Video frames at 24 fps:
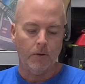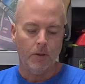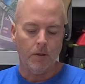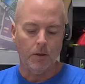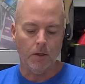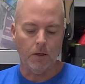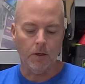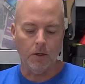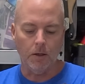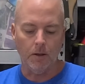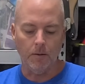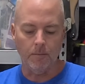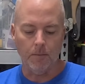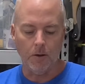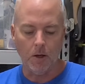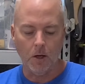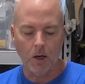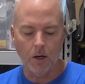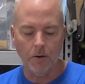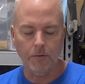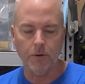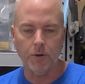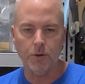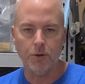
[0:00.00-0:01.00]

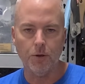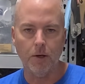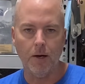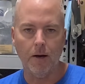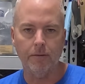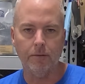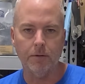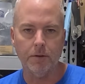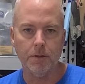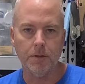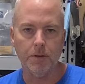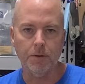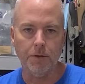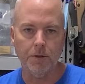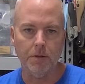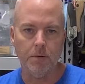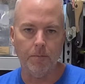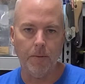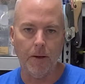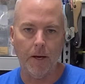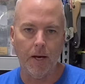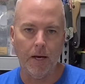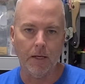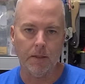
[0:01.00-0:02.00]
on their travel series
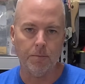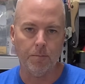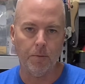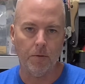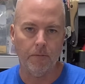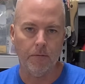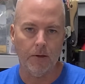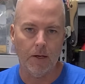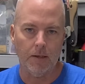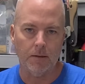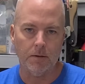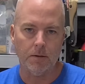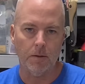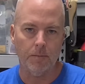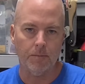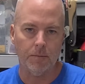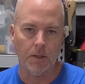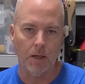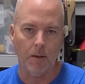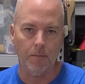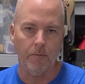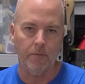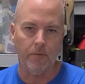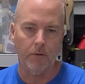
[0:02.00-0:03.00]
bags provide some
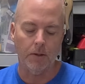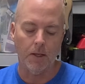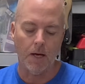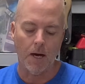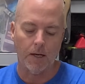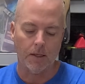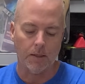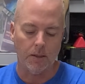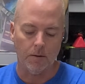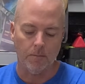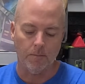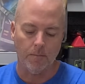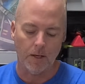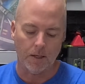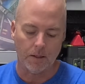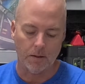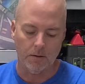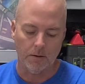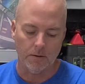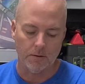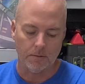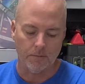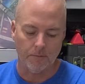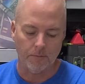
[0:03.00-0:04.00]
type of a locking
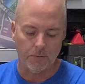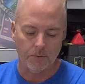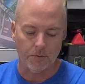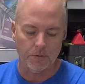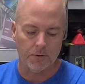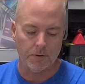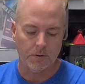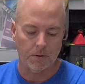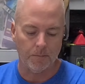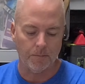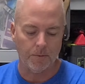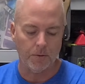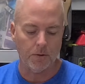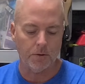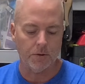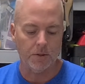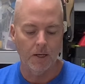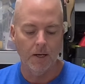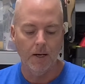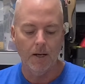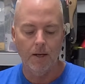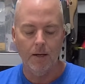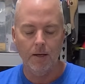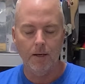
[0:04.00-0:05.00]
mechanism for the zippers.
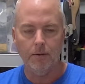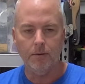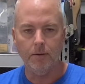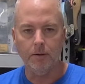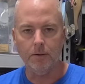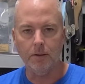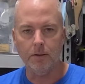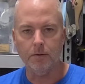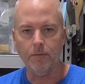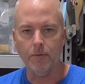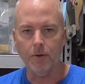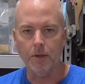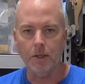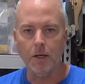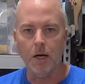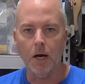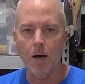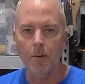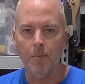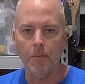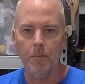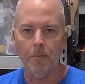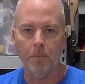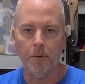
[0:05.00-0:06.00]
I think that's very
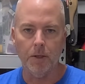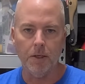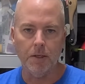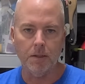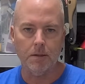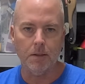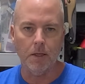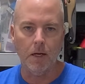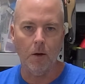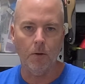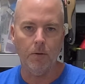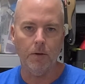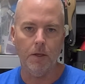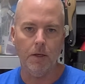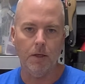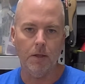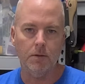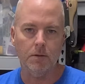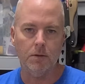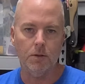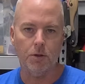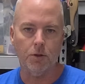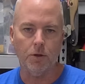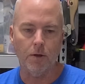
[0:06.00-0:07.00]
commonplace
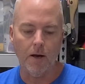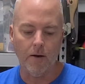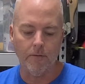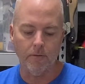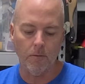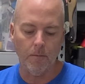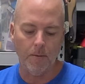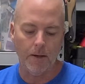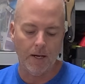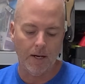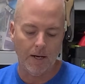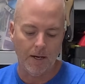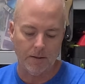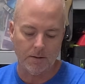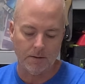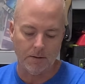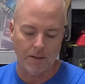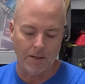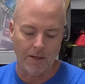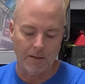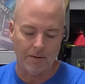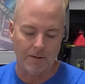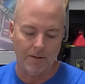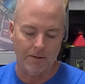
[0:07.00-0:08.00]
nowadays in travel bags,
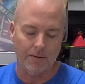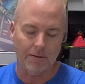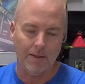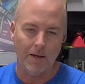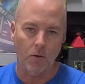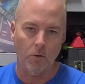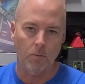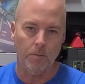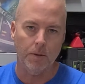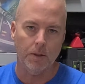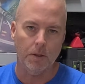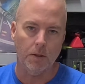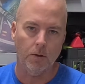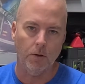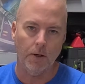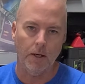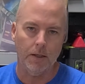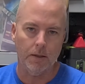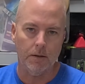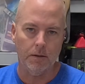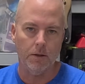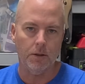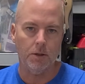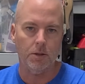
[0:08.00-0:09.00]
and I think that that would be a great
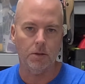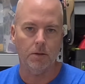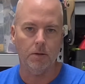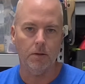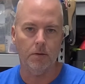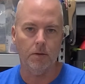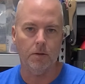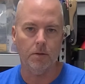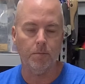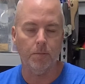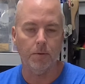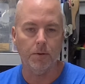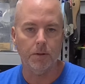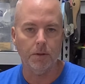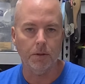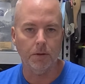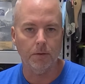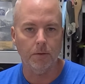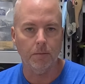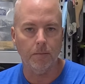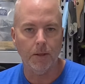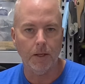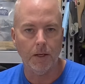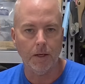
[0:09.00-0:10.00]
addition to this
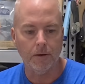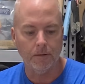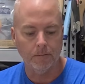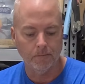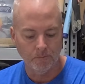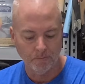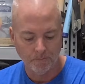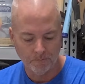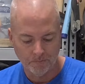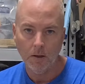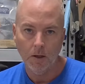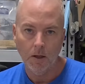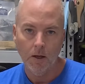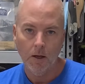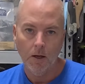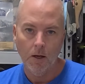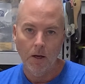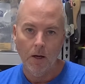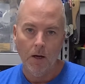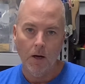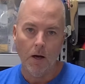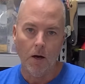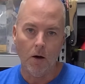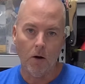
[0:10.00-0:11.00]
particular bag.
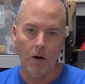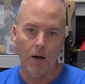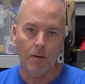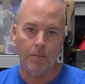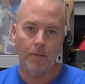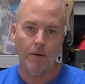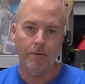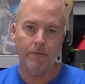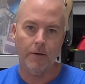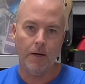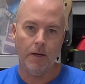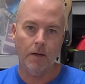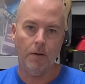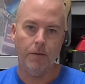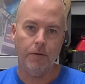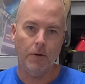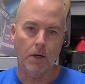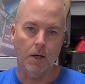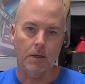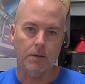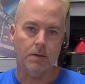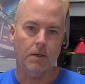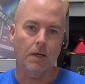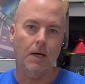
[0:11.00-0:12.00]
All right, my final
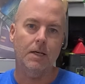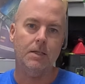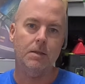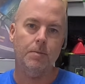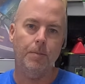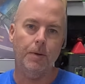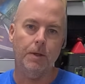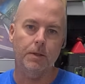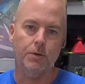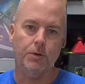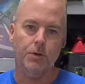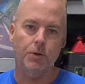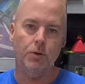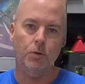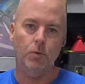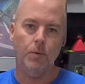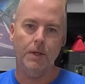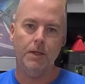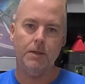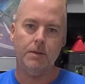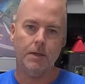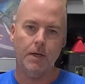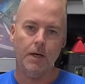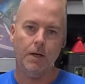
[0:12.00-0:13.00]
thoughts. I spent 2
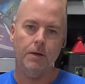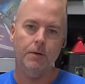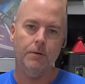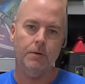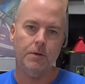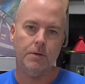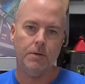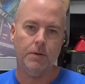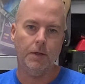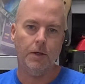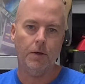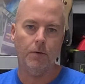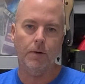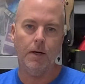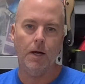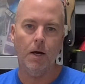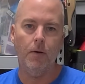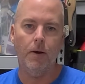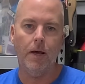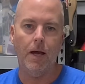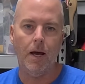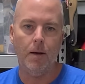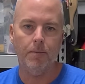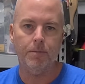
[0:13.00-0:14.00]
weeks carrying this thing
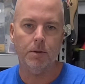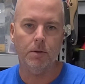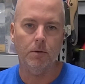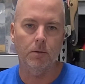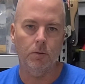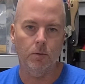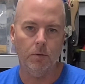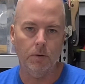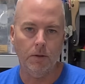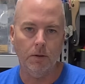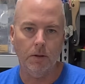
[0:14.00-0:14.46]
around, absolutely